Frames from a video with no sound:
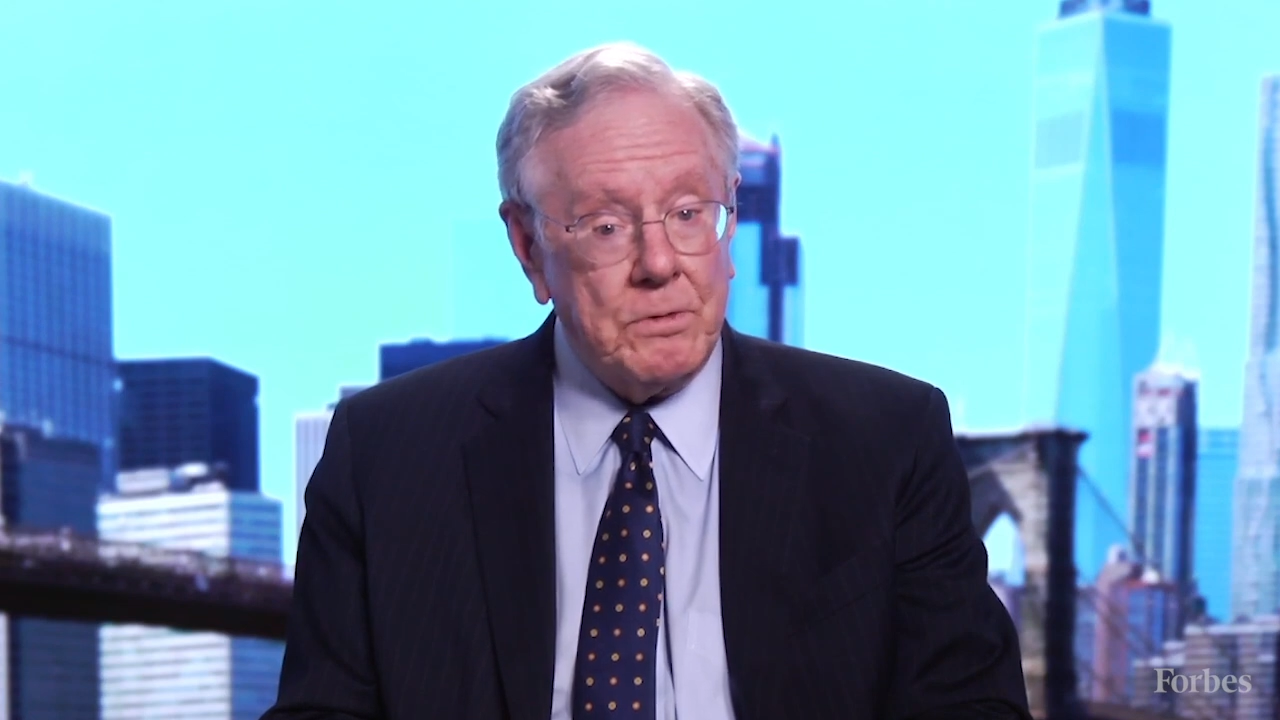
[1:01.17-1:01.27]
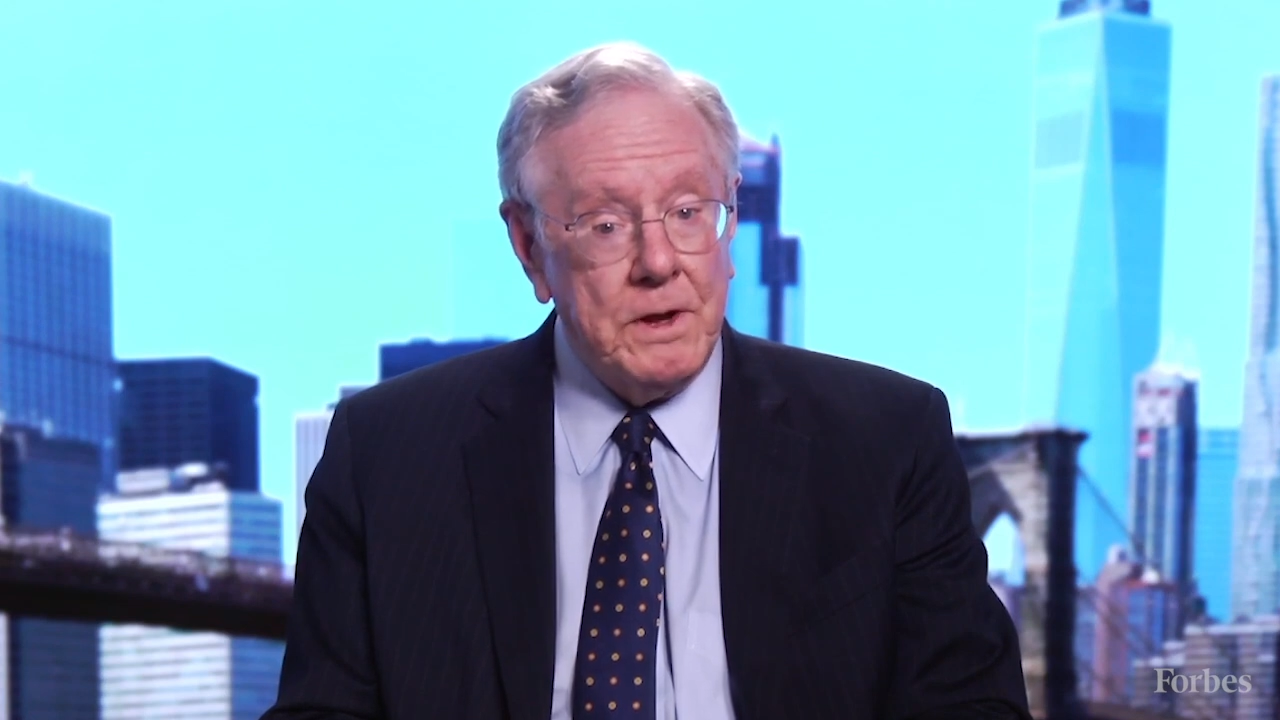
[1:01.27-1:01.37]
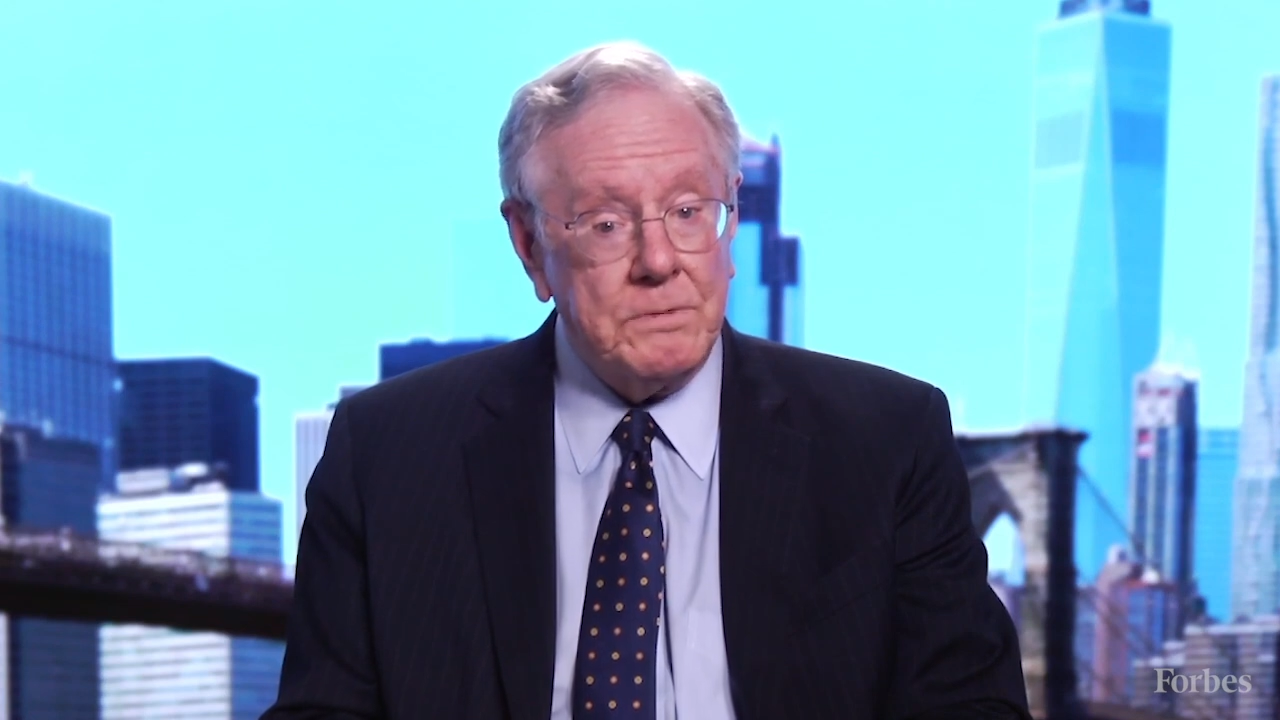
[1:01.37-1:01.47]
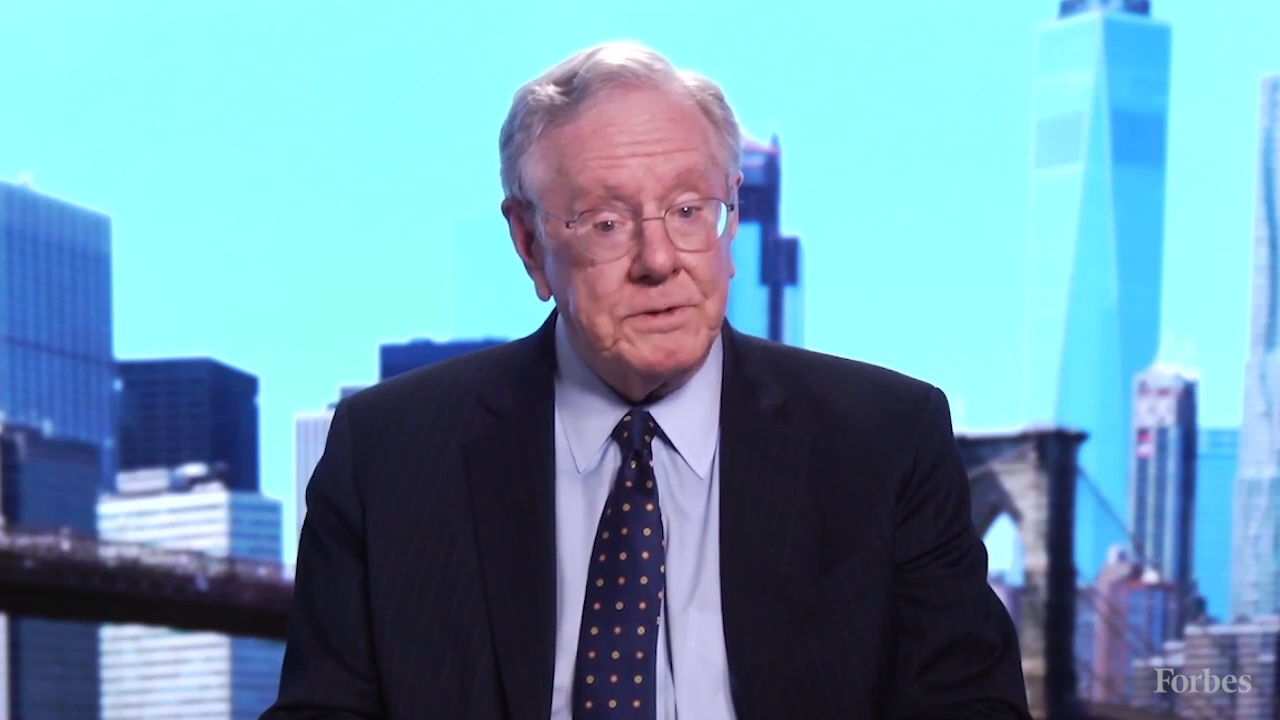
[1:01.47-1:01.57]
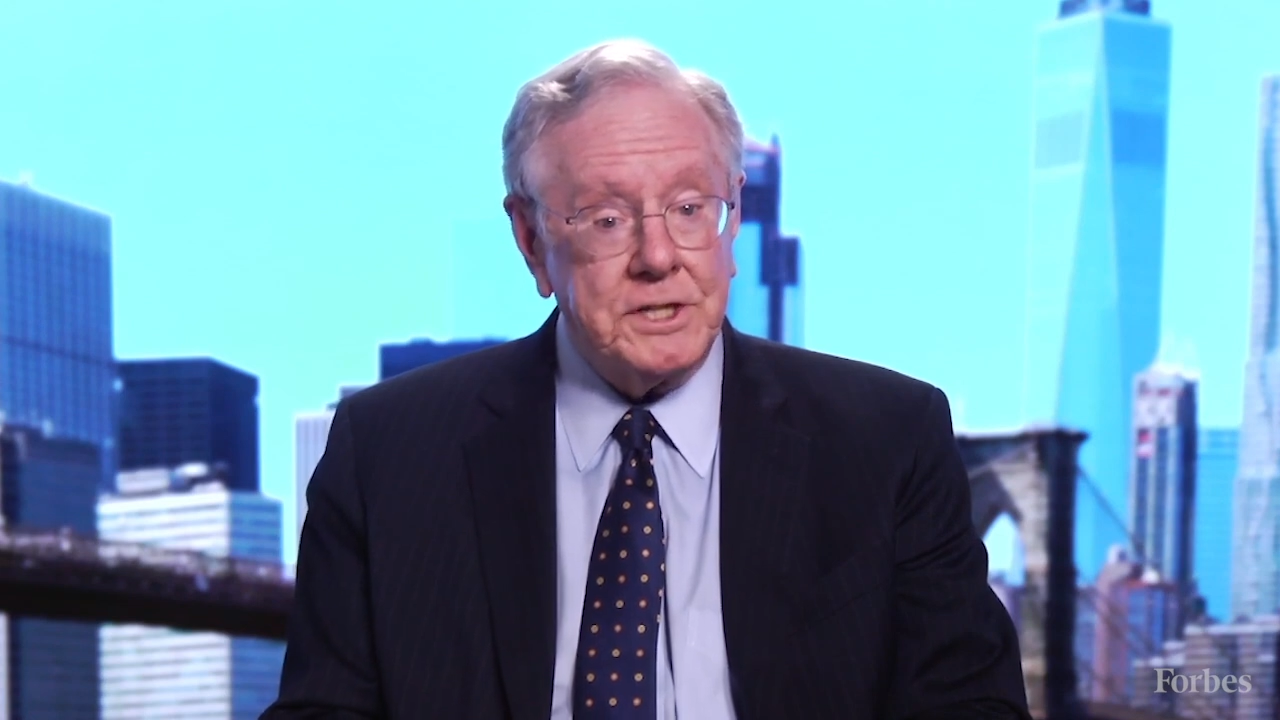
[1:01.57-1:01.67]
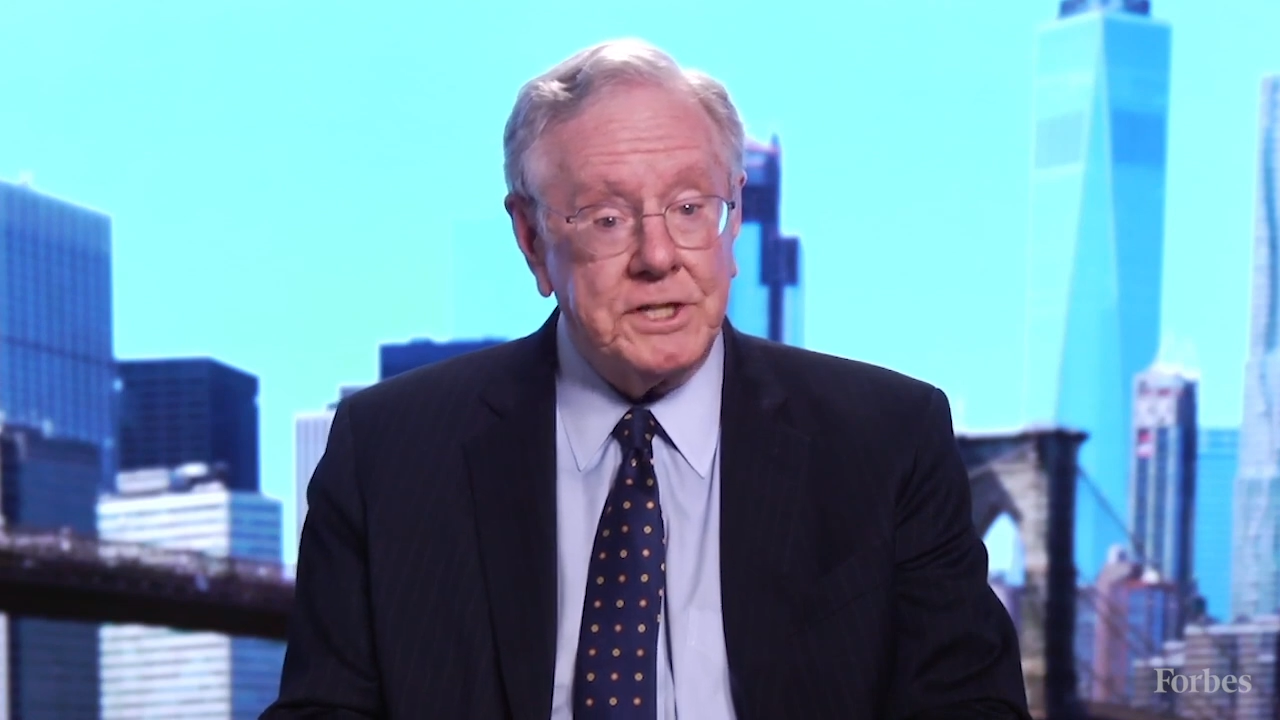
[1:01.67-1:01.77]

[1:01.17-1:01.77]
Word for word: Korea was